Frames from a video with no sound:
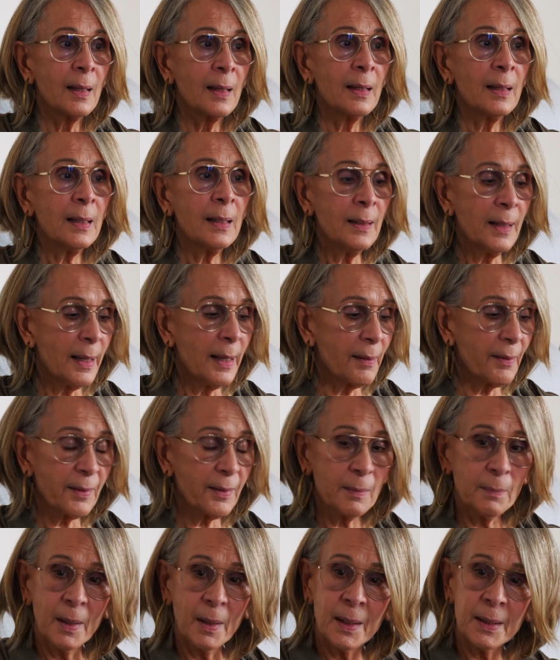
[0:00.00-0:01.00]
in a
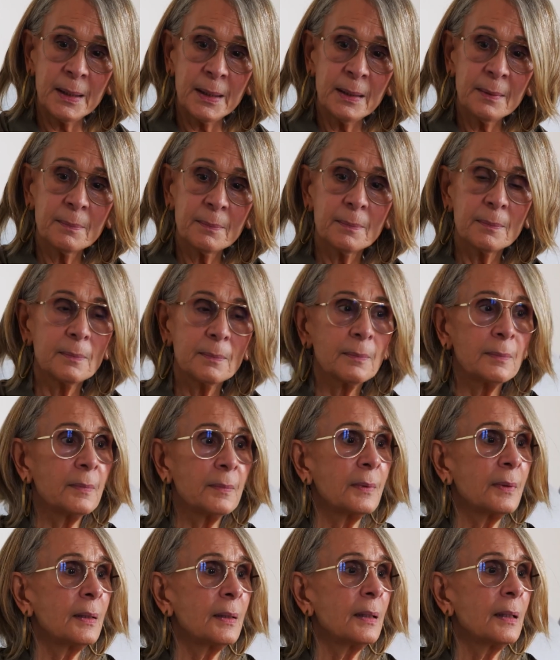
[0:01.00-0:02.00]
healthy body,
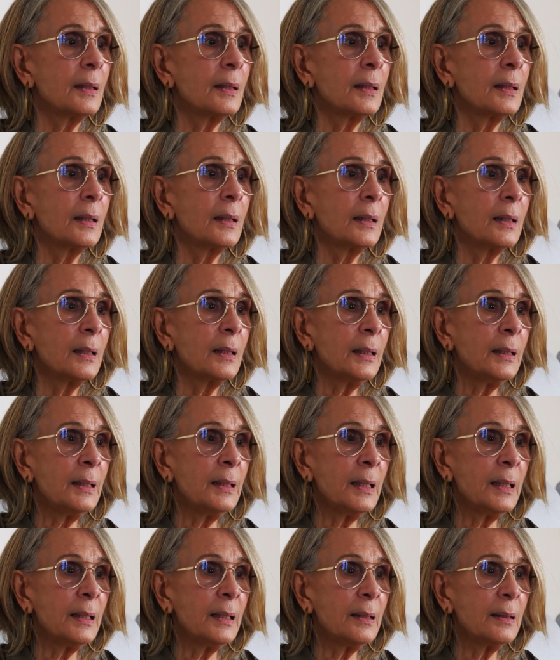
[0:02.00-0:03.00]
in
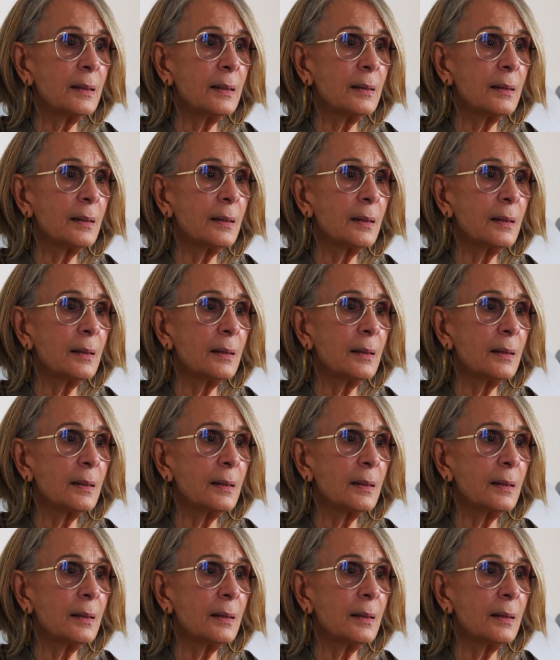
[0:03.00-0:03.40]
a